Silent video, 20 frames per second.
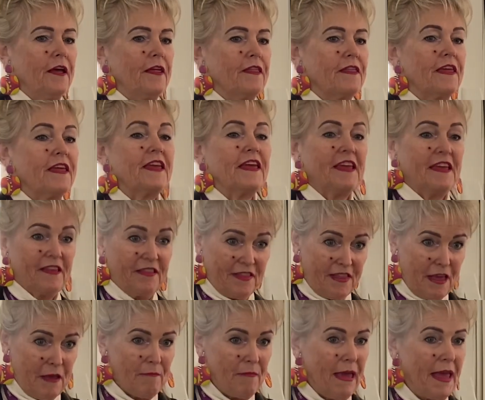the
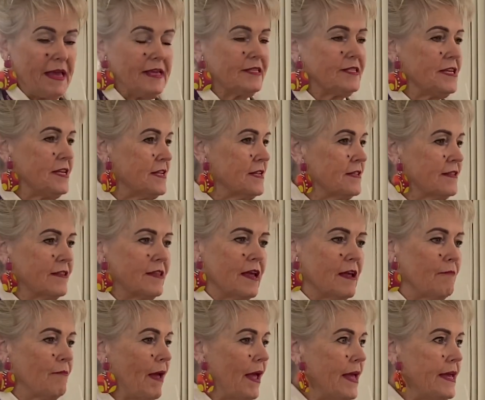
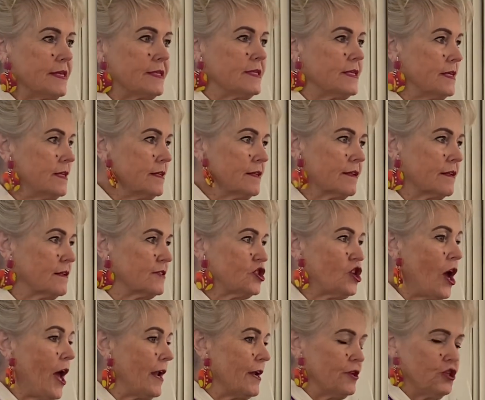amazing
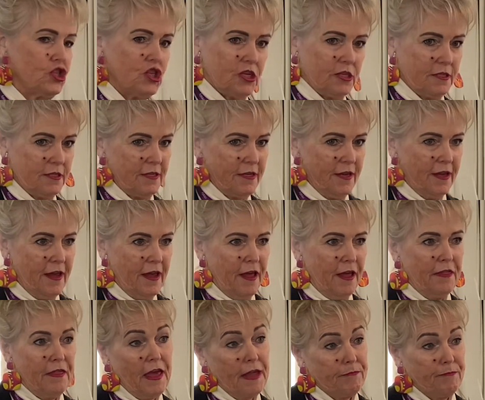challenges
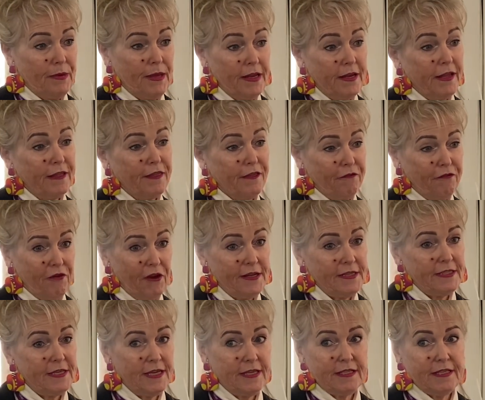that being at the
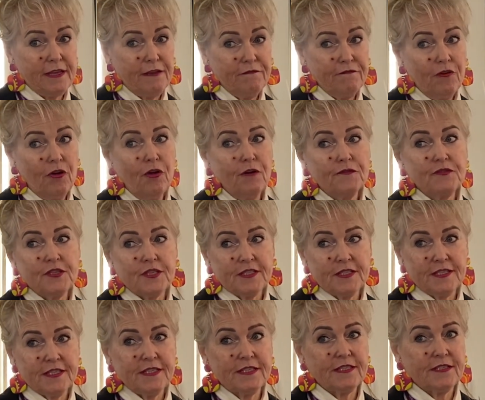front desk involves
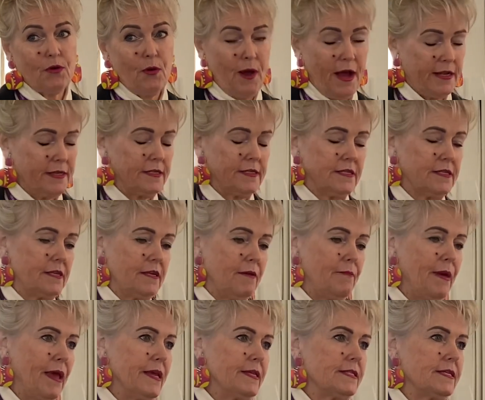is quite
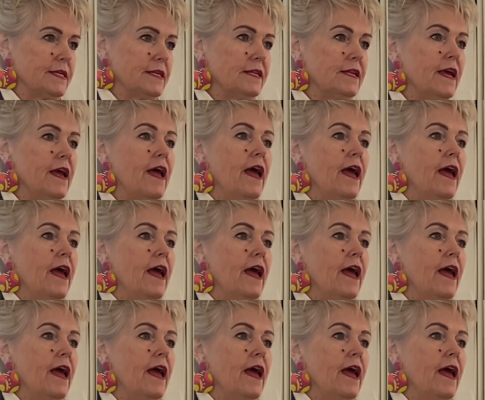amazing.